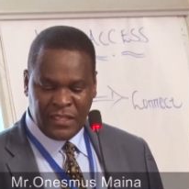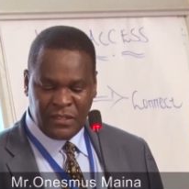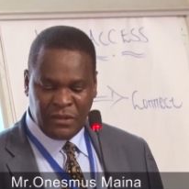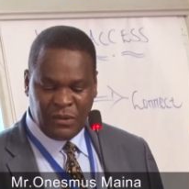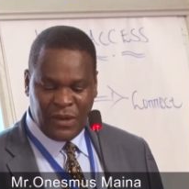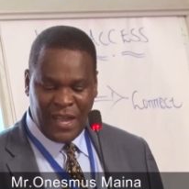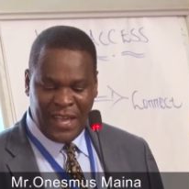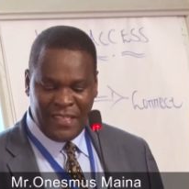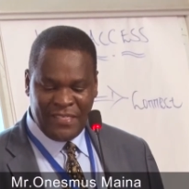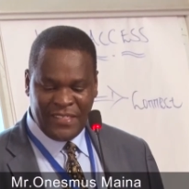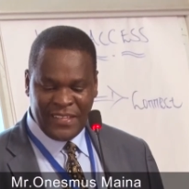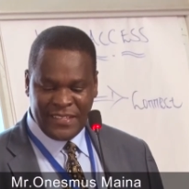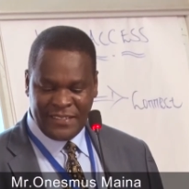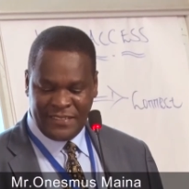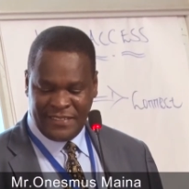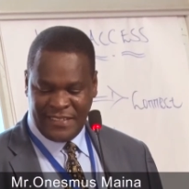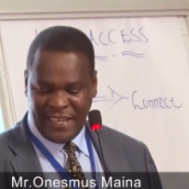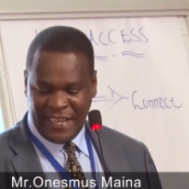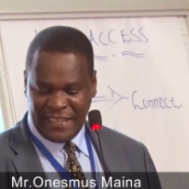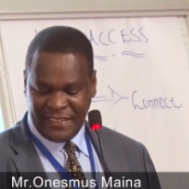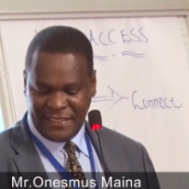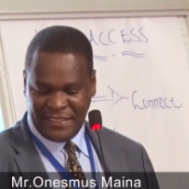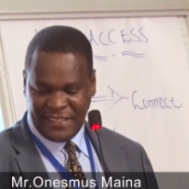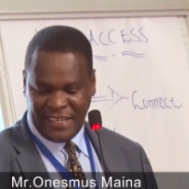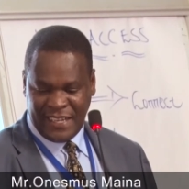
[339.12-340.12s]
So at this
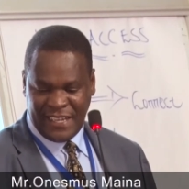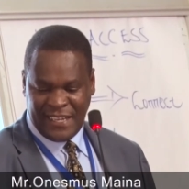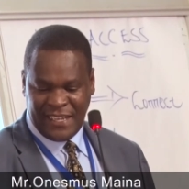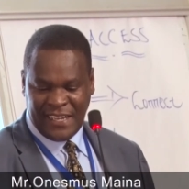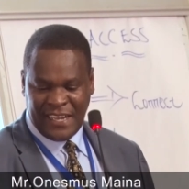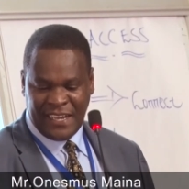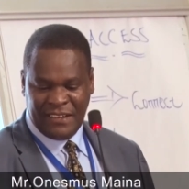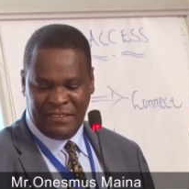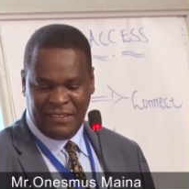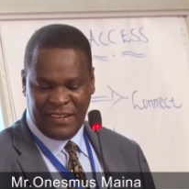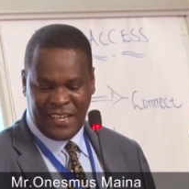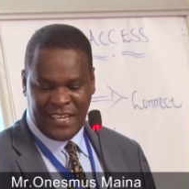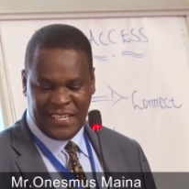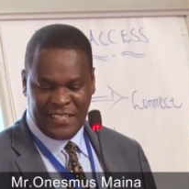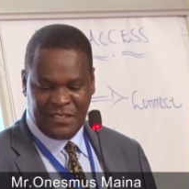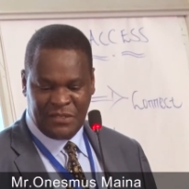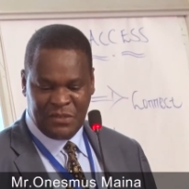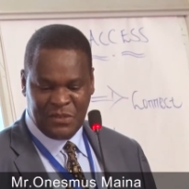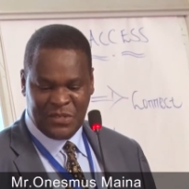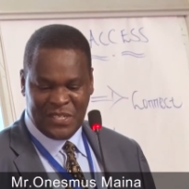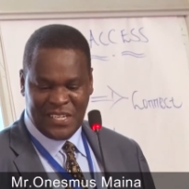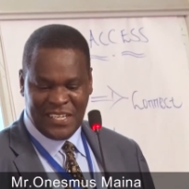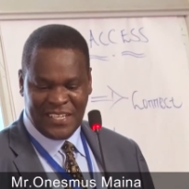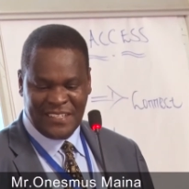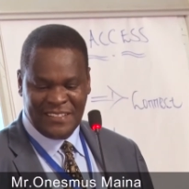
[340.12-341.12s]
juncture, I would like to
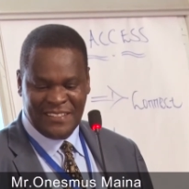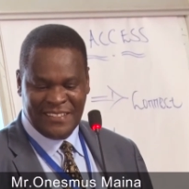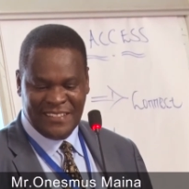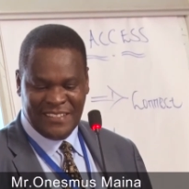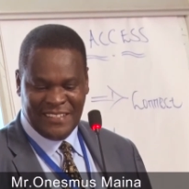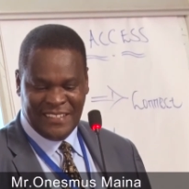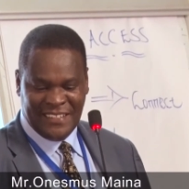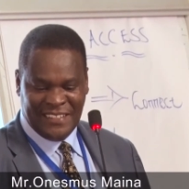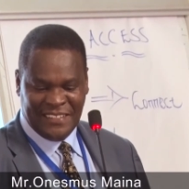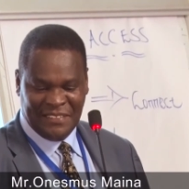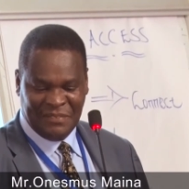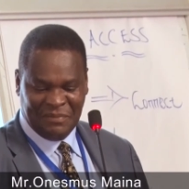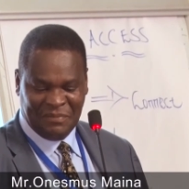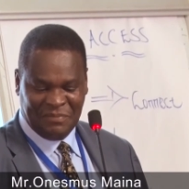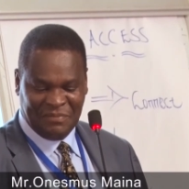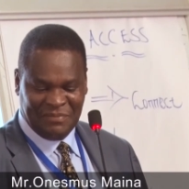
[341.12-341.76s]
take the,